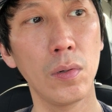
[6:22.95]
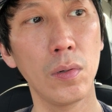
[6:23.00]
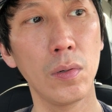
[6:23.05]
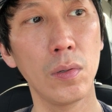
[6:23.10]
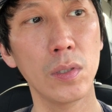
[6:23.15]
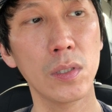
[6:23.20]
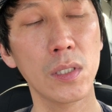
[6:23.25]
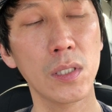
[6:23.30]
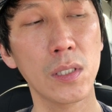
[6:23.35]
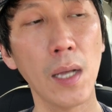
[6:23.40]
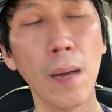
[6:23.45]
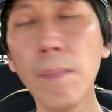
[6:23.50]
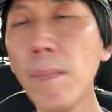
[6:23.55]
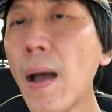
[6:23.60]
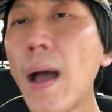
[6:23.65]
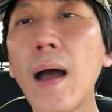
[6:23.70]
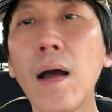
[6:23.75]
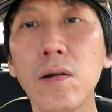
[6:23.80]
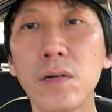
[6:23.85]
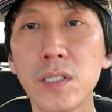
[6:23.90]

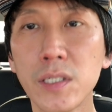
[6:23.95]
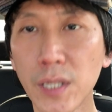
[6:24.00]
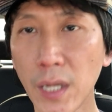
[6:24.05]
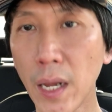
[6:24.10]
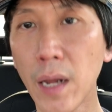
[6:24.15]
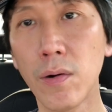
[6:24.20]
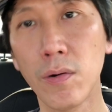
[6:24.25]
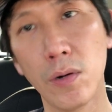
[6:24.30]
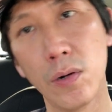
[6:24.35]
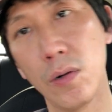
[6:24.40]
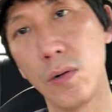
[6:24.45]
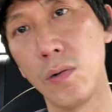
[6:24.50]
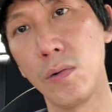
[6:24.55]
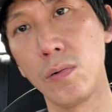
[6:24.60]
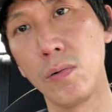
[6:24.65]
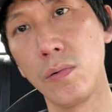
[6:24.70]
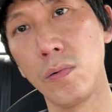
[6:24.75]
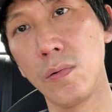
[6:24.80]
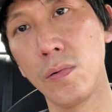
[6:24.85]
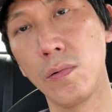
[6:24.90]
somehow
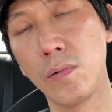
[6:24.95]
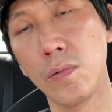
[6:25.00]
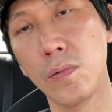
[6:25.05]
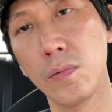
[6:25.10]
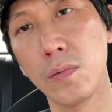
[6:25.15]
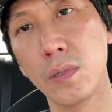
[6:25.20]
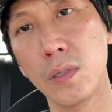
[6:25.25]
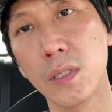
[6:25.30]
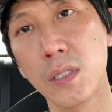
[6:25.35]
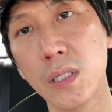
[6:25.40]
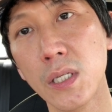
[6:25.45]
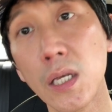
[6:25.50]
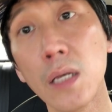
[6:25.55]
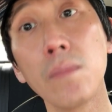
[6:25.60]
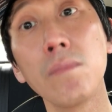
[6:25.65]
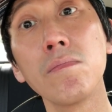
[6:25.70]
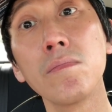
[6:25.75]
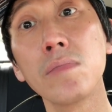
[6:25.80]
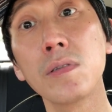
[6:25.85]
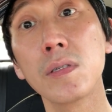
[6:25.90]
tarot
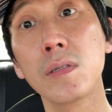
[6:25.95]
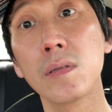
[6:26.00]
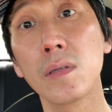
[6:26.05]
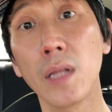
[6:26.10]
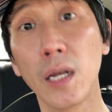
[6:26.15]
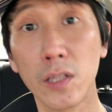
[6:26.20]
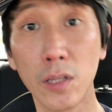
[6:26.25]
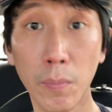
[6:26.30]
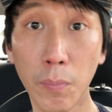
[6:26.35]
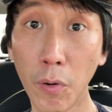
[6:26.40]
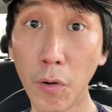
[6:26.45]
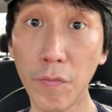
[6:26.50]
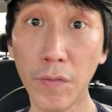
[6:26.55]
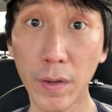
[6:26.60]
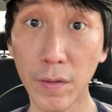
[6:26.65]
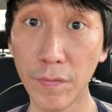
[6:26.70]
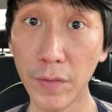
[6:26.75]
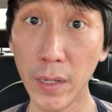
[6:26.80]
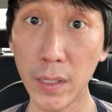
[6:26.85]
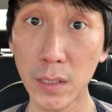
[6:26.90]
seems like the
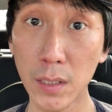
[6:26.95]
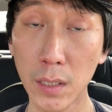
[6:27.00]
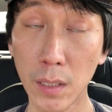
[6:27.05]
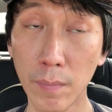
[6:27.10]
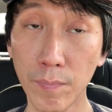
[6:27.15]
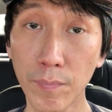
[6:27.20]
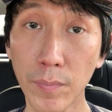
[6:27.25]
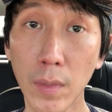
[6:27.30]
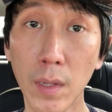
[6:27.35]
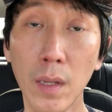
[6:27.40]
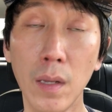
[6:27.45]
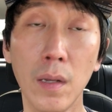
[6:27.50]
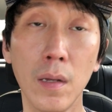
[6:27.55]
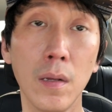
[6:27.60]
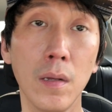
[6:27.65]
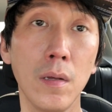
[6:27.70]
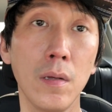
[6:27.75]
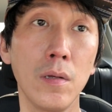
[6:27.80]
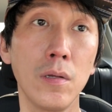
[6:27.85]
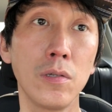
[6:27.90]
perfect fit.
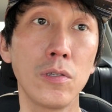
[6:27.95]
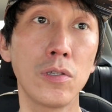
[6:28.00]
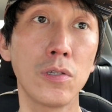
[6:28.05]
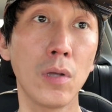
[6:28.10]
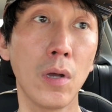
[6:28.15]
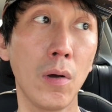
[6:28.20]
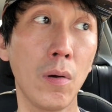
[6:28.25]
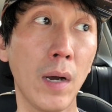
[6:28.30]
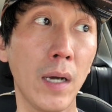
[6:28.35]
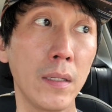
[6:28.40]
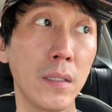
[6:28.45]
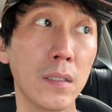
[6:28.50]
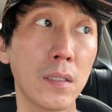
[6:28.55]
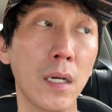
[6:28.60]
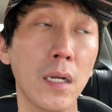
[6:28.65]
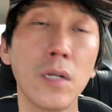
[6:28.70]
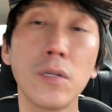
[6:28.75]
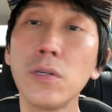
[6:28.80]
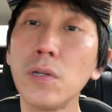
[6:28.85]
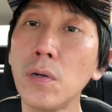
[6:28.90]
So I
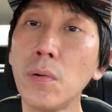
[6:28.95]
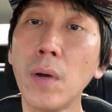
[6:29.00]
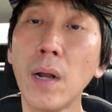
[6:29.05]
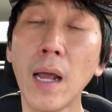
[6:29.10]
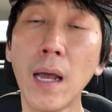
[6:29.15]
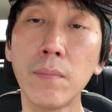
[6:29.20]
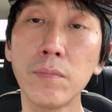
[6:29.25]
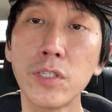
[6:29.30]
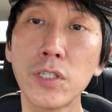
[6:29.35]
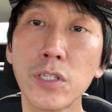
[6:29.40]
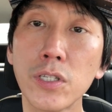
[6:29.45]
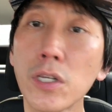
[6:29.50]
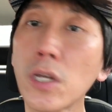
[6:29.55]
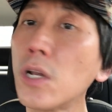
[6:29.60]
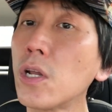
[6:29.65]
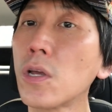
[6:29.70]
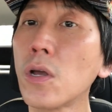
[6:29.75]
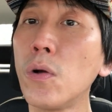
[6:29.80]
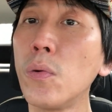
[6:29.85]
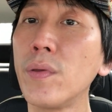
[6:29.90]
decided, you know what, I'm just
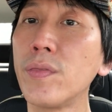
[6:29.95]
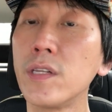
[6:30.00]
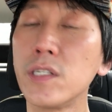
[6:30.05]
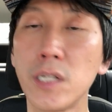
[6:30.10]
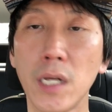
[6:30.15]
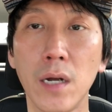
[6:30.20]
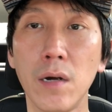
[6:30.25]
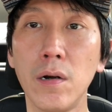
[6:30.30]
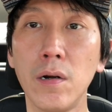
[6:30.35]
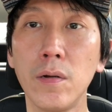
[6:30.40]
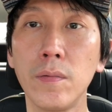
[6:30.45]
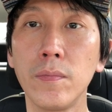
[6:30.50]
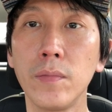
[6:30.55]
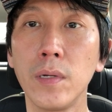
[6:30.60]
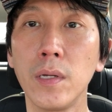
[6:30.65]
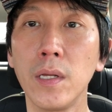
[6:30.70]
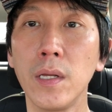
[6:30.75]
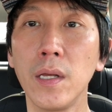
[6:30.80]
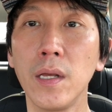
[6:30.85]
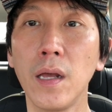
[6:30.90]
gonna go with the tarot.
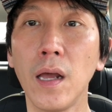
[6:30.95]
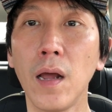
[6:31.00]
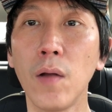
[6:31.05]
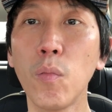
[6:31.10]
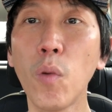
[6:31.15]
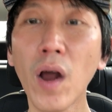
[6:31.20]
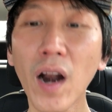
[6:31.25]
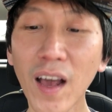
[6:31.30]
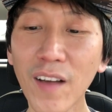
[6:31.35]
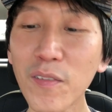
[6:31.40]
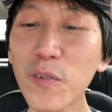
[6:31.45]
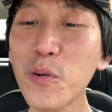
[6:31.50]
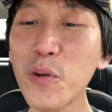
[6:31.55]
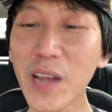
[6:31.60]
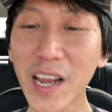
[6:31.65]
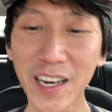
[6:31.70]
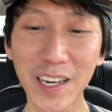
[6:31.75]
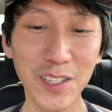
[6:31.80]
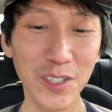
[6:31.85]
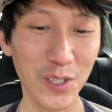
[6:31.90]
And what I've
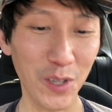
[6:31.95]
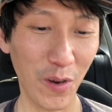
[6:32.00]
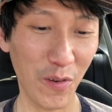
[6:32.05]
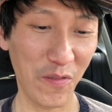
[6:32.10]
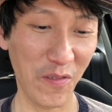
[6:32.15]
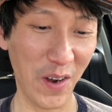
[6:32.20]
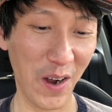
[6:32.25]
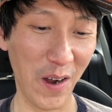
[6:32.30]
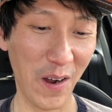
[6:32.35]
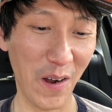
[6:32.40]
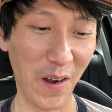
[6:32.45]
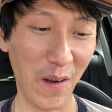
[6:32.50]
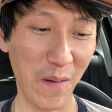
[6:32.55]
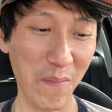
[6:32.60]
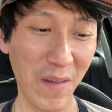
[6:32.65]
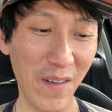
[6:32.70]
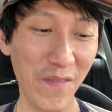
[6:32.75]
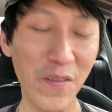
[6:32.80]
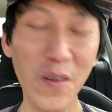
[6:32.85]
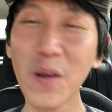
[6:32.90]
created so far,
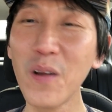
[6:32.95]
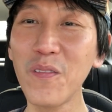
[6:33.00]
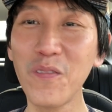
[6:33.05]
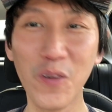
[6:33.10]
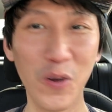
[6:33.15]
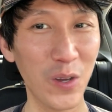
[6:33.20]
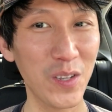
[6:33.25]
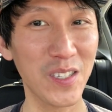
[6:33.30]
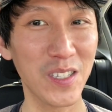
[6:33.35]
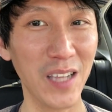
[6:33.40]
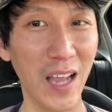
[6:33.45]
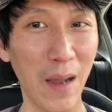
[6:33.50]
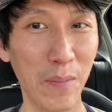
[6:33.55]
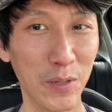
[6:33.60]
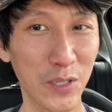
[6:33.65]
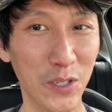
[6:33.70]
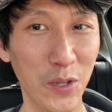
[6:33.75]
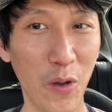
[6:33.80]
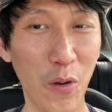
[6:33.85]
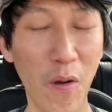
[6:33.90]
my very first
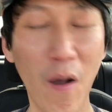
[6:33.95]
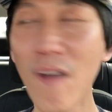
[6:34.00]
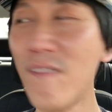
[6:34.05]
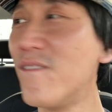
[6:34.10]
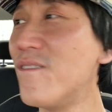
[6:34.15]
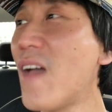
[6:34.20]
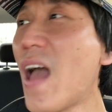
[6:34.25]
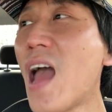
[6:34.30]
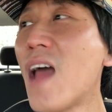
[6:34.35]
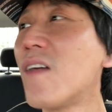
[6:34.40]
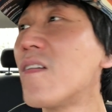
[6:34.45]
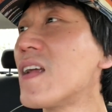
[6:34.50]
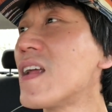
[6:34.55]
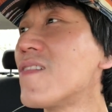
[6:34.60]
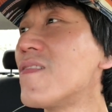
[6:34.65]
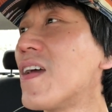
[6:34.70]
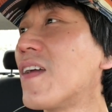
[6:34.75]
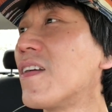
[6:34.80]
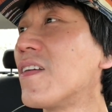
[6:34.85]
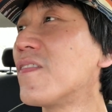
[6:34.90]
episode,
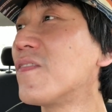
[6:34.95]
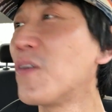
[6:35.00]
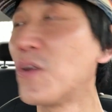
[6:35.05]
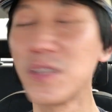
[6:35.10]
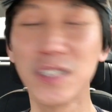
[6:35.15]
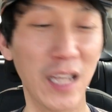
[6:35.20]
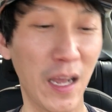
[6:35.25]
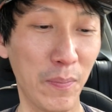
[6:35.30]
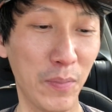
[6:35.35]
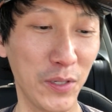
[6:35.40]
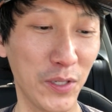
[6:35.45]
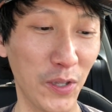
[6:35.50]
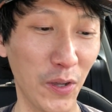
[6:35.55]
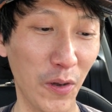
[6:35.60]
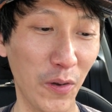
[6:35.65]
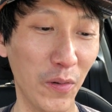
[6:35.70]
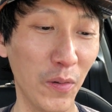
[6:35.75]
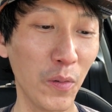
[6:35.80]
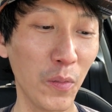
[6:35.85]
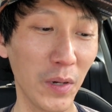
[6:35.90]
very first
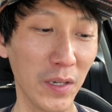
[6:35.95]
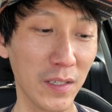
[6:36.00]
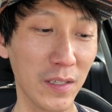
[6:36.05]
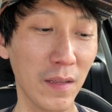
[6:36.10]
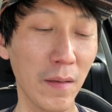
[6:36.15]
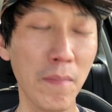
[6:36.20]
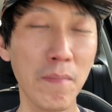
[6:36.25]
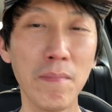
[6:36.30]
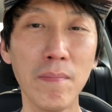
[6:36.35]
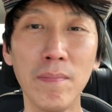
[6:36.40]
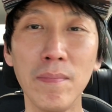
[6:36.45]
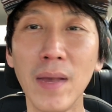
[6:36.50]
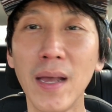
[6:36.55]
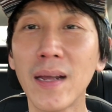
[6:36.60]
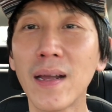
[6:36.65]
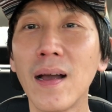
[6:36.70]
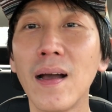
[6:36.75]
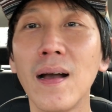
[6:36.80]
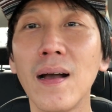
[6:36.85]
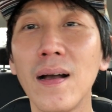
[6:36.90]
episode, was the
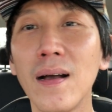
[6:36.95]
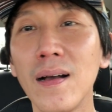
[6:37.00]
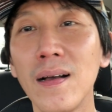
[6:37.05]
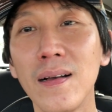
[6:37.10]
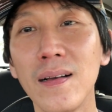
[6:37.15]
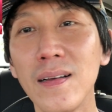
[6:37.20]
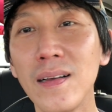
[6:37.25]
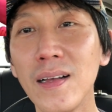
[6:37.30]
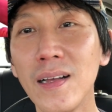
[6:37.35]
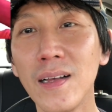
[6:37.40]
mega